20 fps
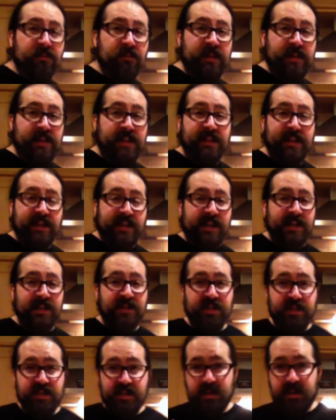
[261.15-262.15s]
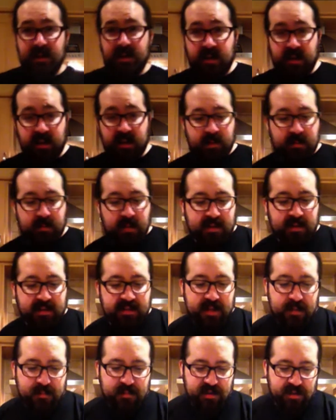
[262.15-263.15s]
within their kitchen, and I'm no
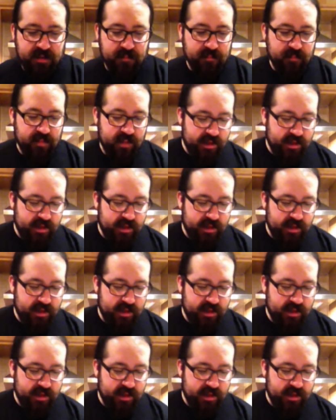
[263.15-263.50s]
exception.